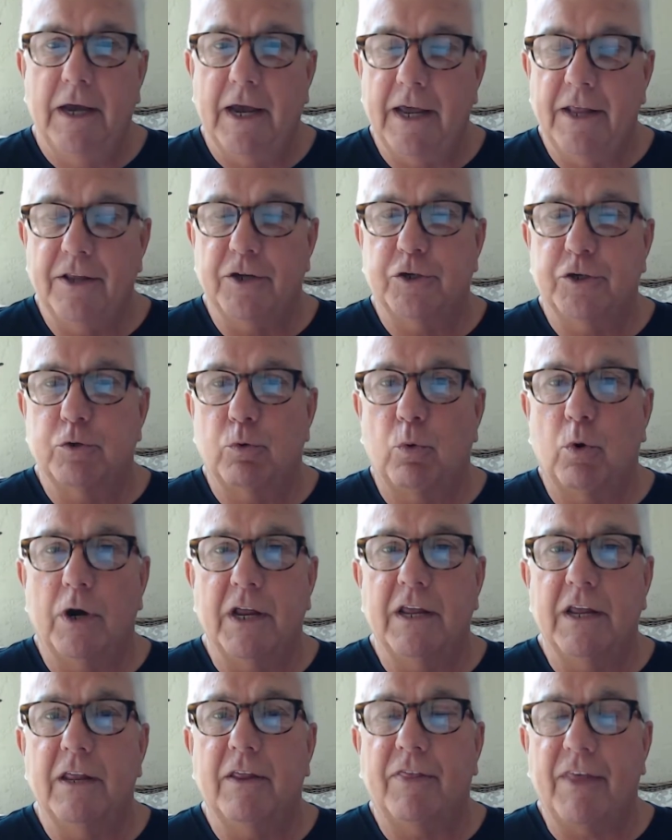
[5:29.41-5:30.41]
and the
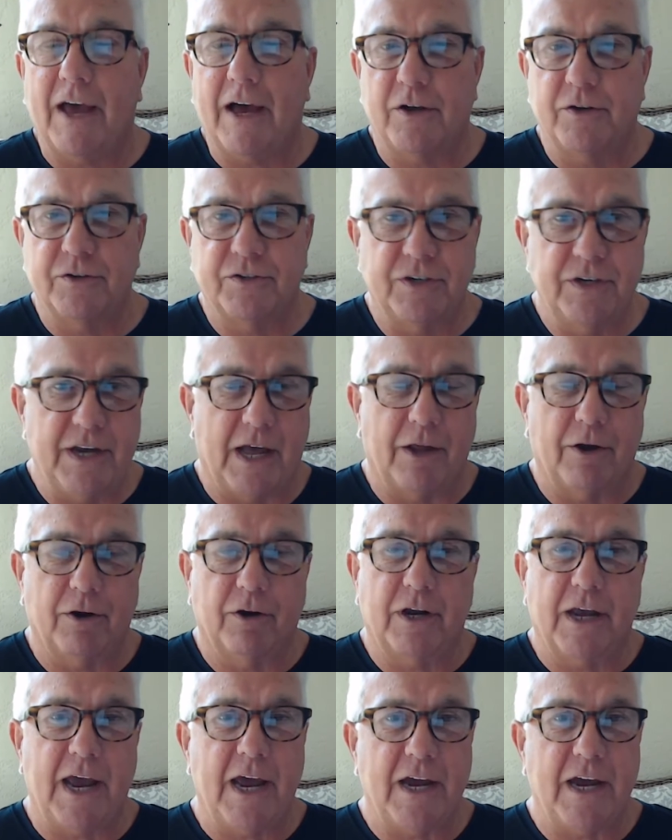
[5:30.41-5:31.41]

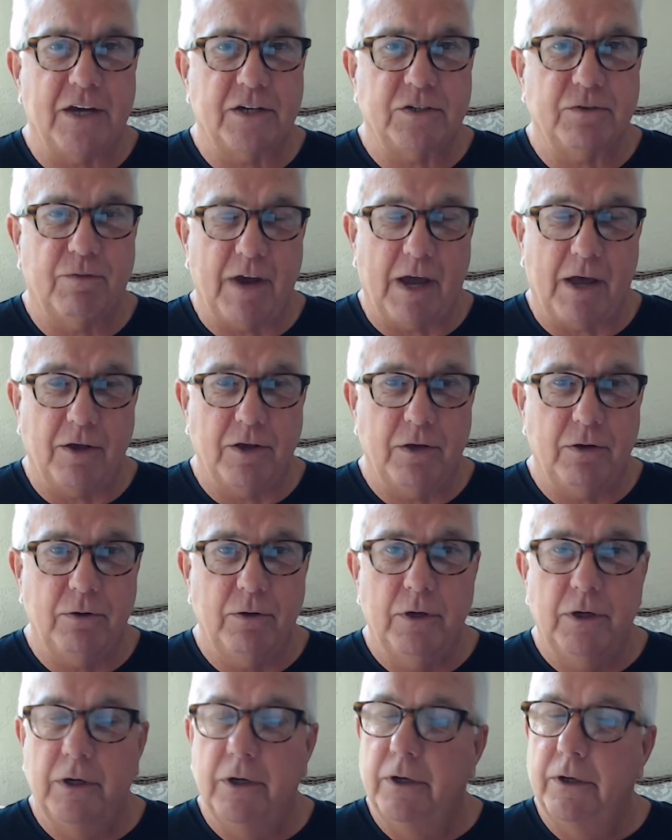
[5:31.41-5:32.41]
$20,000 cash
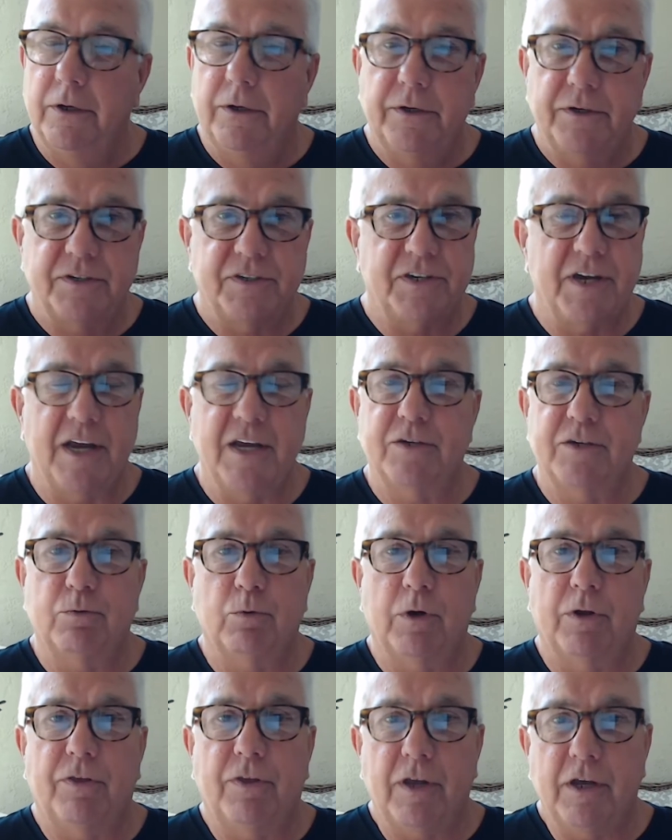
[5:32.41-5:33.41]
value stays
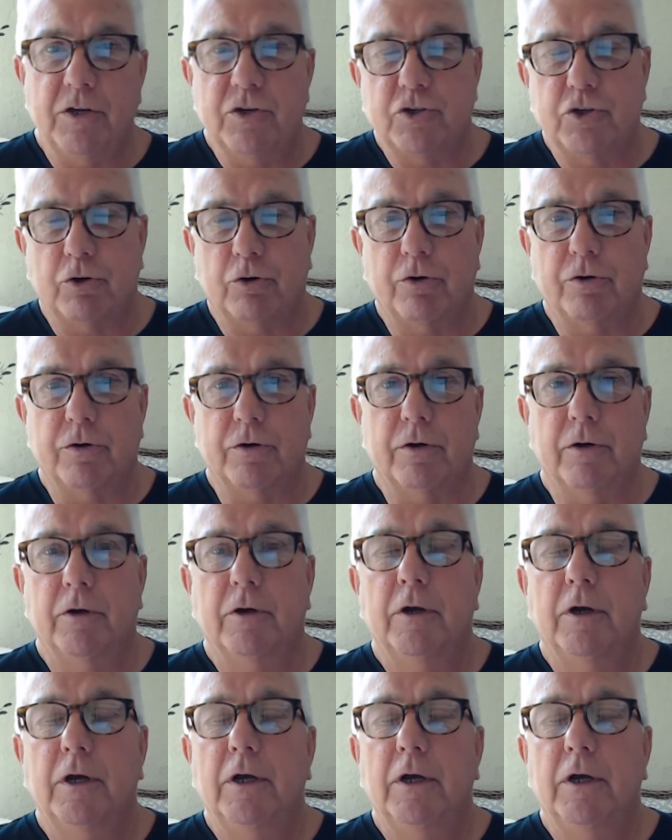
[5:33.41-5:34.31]
with the insurer.